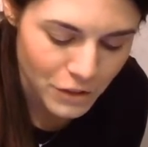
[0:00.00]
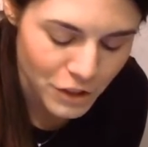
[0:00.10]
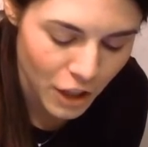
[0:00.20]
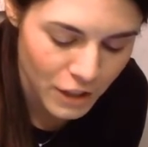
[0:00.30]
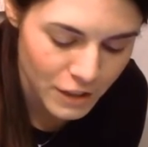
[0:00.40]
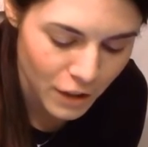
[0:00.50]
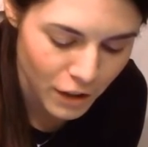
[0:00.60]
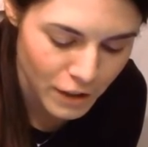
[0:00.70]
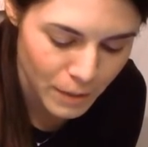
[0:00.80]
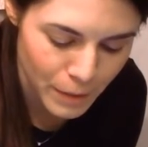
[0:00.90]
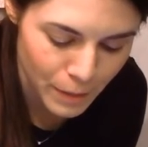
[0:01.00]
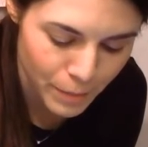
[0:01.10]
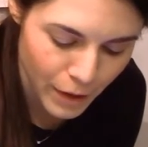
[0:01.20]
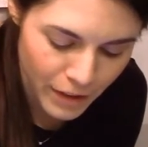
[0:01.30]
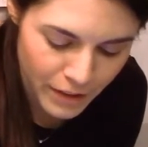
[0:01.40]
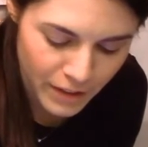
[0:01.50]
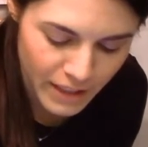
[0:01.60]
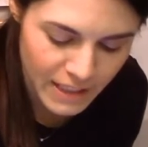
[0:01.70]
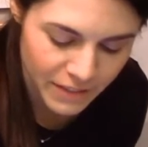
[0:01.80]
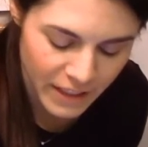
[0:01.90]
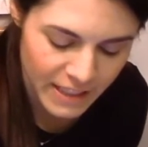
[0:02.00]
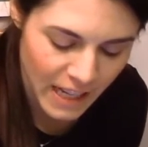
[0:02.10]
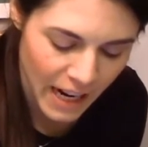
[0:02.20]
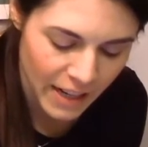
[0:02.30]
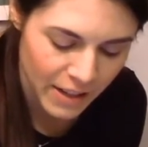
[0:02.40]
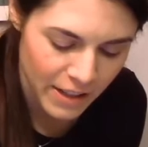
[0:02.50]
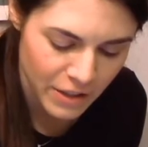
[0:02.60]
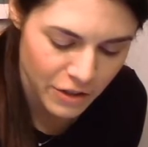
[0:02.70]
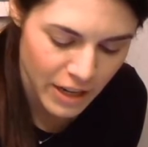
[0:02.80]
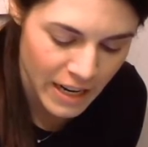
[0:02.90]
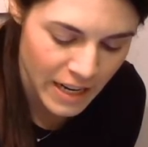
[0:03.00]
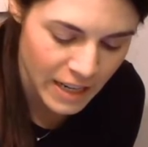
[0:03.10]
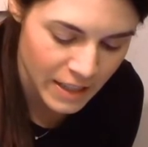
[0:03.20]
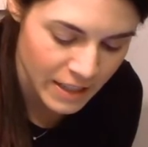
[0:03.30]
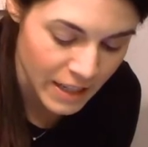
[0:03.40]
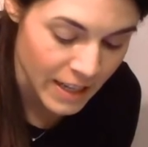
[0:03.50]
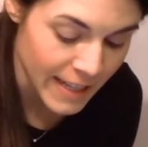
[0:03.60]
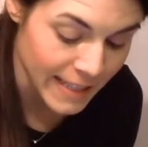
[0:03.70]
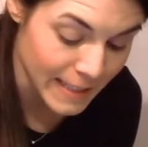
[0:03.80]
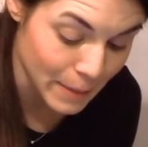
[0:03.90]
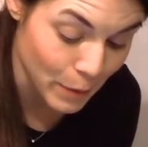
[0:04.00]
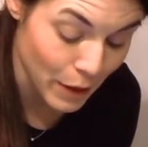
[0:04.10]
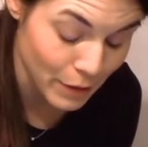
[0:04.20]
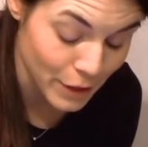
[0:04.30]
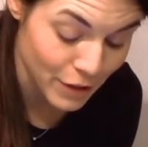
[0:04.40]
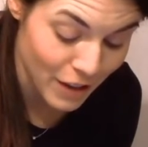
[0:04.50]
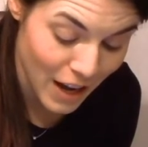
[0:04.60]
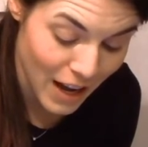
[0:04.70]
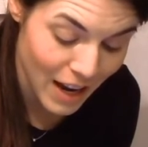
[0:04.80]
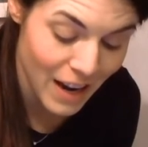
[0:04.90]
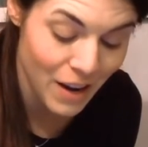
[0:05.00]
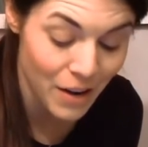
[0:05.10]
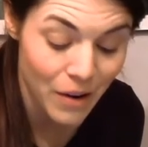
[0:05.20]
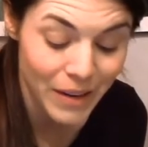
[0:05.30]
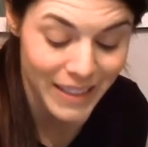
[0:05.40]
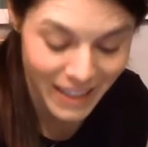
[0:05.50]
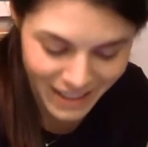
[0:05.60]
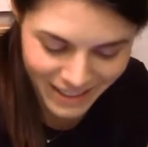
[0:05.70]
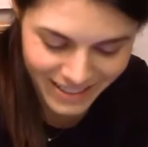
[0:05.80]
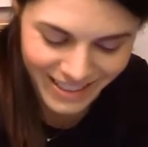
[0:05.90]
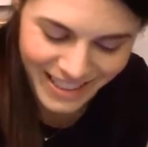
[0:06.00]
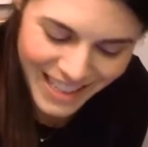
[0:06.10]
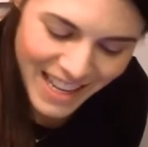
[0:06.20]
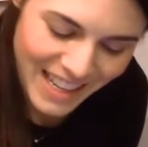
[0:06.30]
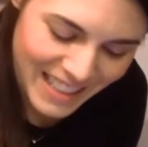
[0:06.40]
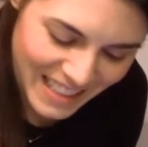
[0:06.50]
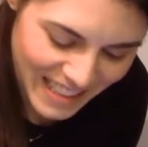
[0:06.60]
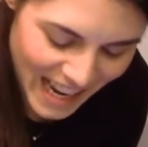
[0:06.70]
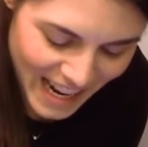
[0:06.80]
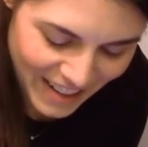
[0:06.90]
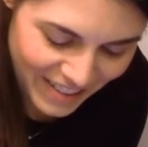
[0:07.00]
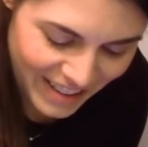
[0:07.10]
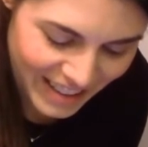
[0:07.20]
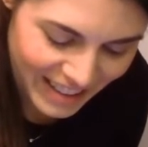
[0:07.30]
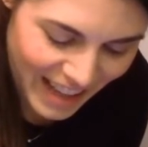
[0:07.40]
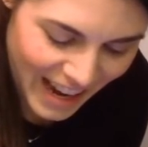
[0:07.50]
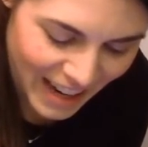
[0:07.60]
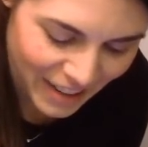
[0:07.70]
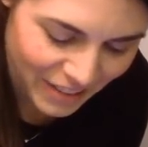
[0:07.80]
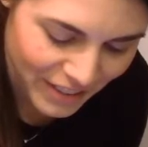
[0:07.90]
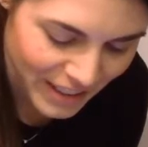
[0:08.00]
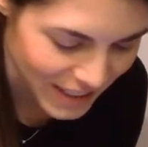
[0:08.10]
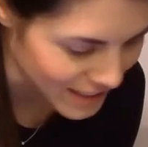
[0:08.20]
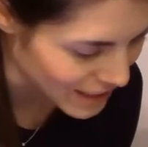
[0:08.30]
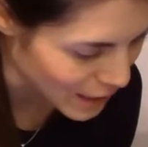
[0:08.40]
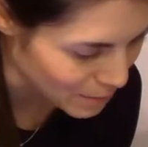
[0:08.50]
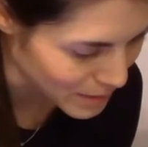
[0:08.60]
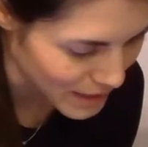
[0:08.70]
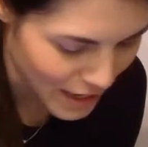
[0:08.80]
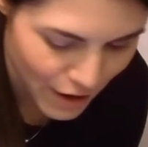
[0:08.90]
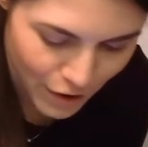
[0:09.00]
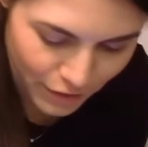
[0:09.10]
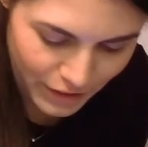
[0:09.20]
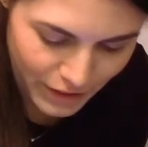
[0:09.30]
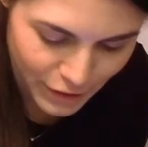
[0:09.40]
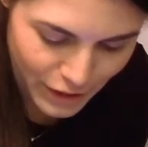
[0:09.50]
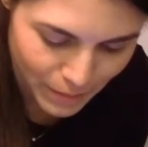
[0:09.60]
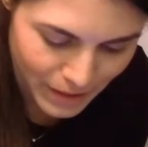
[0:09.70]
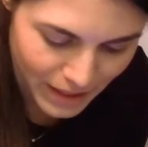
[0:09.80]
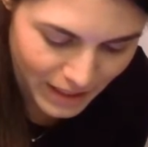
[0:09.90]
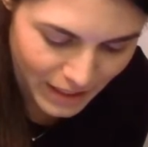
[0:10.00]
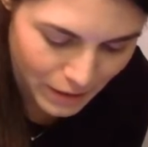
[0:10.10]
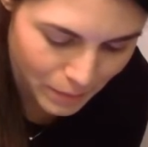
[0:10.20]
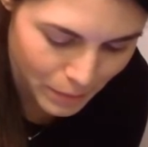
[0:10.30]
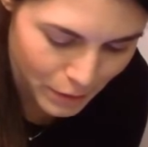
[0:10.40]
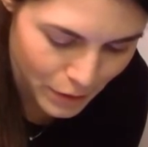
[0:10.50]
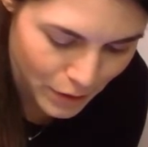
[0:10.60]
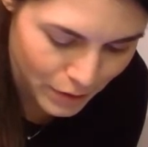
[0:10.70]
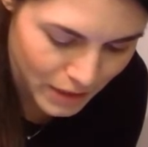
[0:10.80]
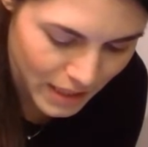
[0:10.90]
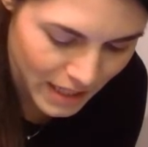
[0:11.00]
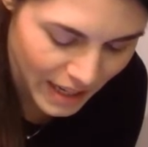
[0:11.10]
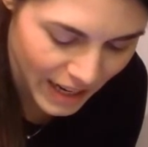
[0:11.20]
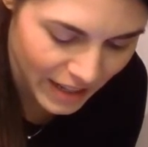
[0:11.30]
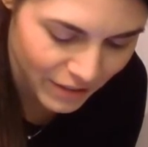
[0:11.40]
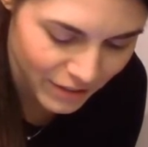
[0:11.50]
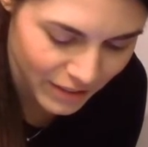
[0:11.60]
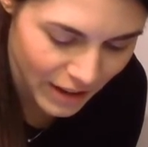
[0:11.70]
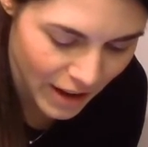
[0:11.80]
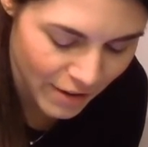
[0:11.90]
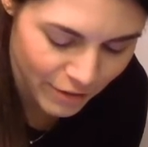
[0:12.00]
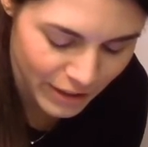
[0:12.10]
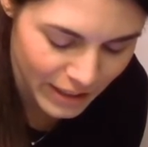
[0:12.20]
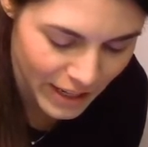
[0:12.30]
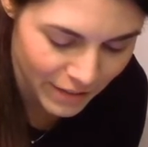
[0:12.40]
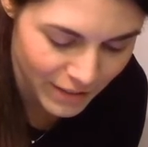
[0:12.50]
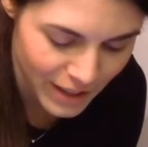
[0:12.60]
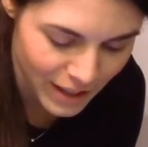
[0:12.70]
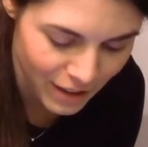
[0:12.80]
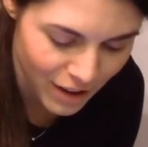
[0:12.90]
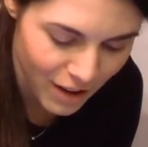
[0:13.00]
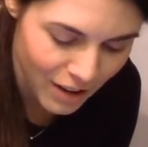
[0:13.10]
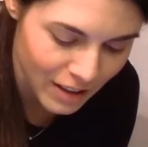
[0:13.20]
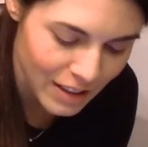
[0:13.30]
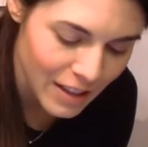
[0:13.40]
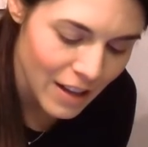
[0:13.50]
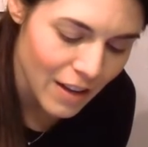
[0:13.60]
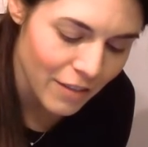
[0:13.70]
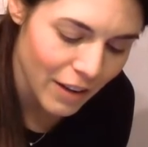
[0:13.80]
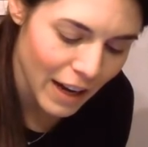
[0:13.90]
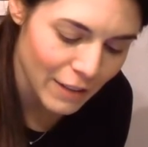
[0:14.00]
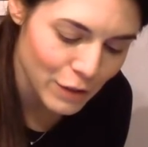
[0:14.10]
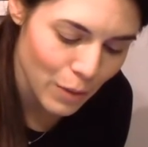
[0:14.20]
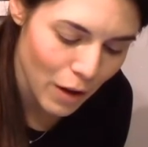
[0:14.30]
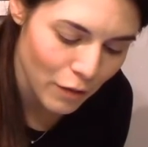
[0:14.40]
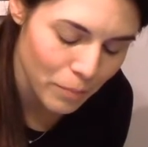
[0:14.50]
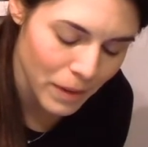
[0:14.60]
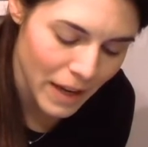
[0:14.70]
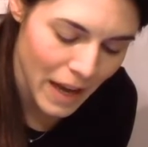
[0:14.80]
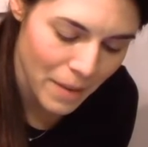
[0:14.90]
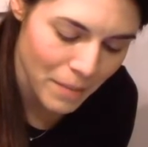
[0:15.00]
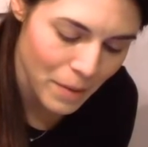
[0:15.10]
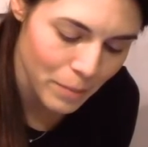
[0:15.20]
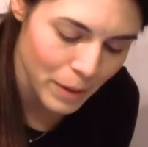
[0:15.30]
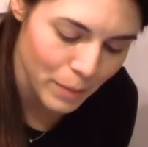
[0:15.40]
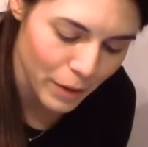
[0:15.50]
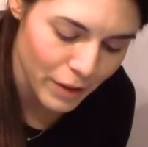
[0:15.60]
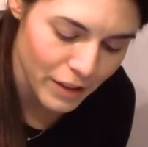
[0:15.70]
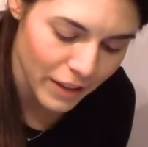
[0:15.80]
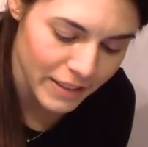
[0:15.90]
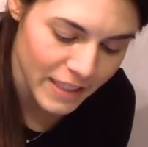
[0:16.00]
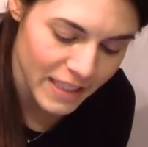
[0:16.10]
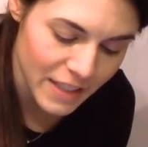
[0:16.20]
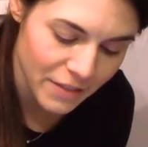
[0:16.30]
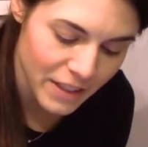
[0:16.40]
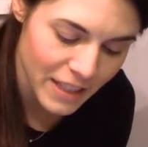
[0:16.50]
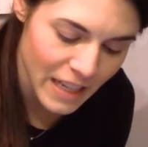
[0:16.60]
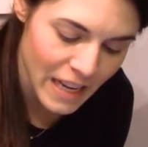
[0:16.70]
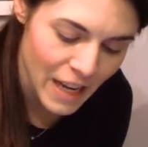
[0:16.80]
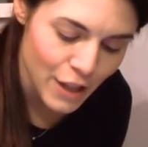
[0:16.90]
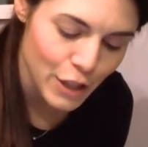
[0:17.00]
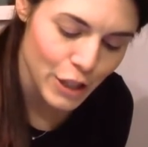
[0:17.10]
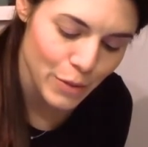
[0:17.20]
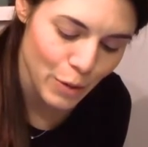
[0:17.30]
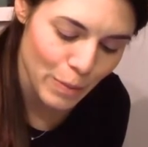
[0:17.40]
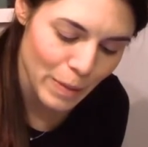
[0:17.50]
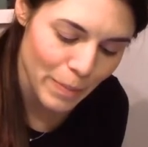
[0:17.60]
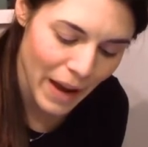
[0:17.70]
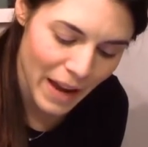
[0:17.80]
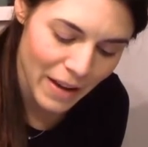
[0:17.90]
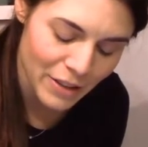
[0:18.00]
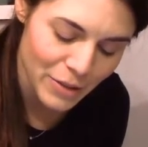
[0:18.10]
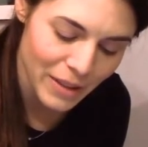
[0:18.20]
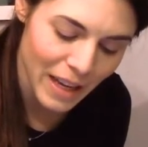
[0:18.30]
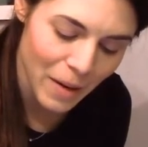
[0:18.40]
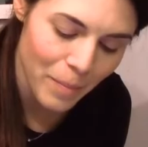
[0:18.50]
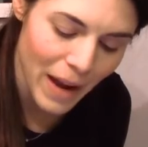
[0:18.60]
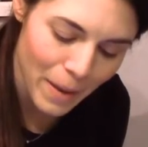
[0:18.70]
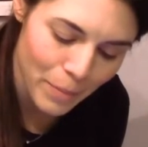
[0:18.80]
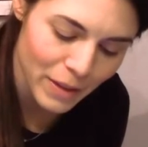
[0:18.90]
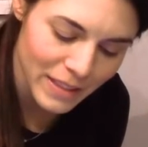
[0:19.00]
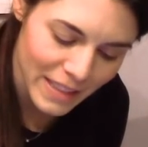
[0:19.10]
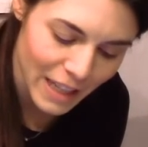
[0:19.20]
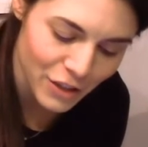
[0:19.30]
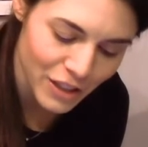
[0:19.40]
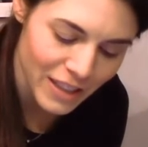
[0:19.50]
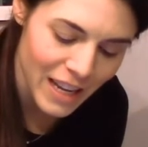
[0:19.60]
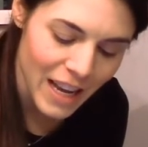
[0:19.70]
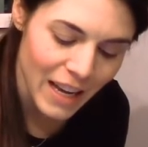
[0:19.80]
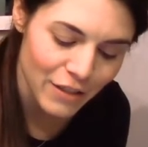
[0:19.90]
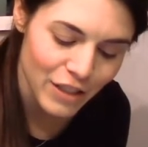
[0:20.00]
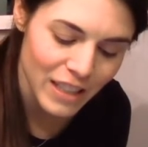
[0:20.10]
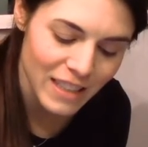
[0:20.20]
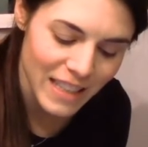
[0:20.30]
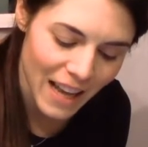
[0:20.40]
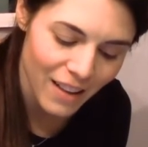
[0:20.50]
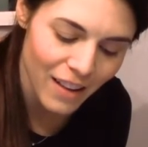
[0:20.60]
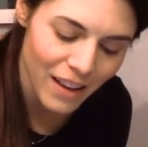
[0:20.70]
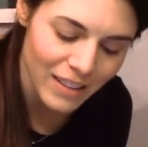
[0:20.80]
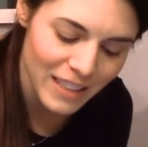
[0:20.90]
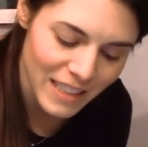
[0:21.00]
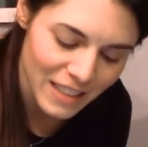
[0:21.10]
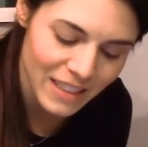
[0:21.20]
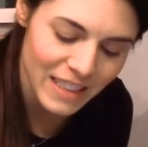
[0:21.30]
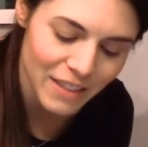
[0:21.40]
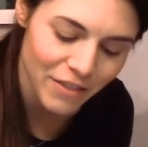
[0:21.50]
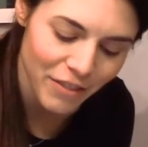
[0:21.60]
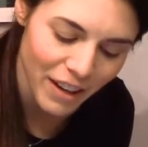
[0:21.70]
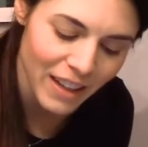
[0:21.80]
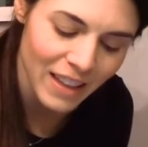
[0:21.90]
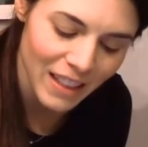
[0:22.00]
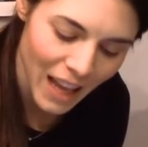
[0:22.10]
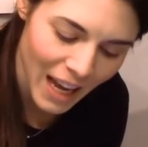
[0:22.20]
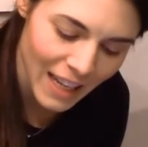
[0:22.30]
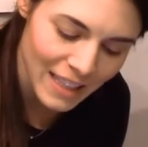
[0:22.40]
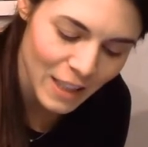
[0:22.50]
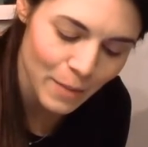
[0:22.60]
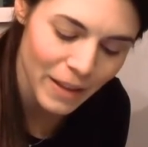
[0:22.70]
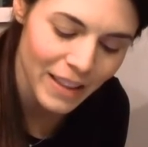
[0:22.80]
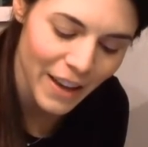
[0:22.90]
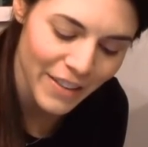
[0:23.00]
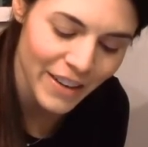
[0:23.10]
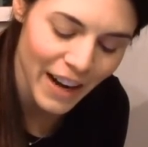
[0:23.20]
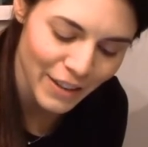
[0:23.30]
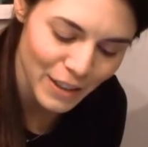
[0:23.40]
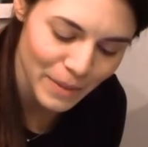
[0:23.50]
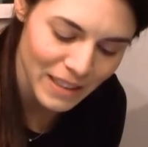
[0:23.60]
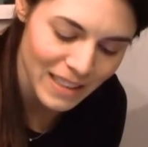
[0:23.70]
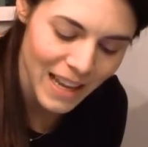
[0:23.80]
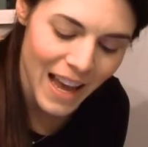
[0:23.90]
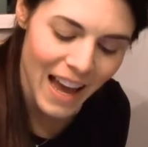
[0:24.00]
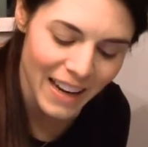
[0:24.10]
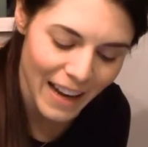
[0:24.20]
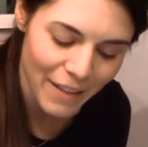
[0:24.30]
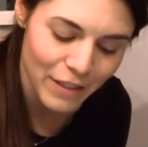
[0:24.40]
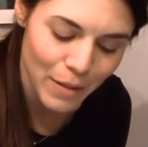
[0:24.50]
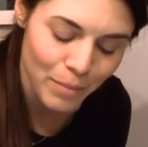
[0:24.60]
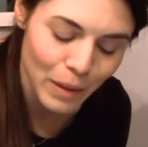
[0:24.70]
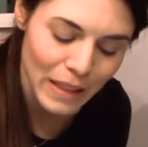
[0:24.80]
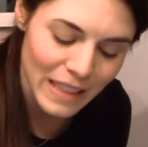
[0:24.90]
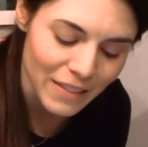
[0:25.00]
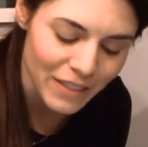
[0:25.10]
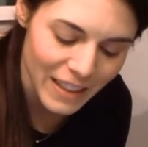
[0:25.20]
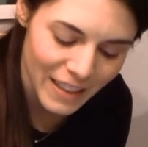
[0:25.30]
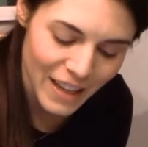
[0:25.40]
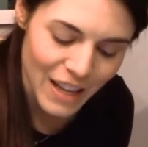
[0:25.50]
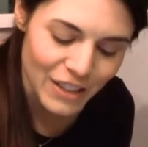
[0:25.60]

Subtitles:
John talks to Big Brother. He's very tired and drained. He's about to cry. Oh, he does. He's angry at life. He is upset over the Gemma thing, but knows they can't really ever get along. 5:12 p.m. Big Brother talks to Tiffany. She will get a pampering session if she can tell a series of funny lies about the other housemates and have them believe it.